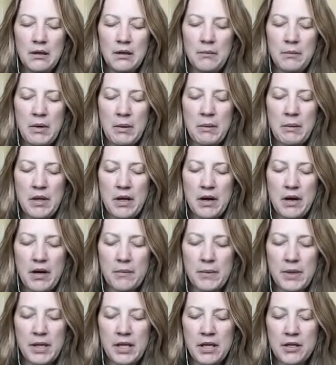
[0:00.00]
Maybe the
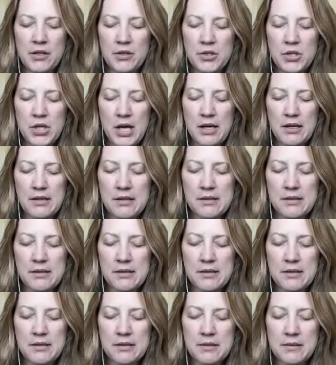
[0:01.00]
heartbeat in your
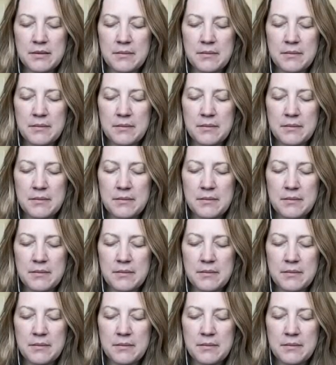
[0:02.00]
chest.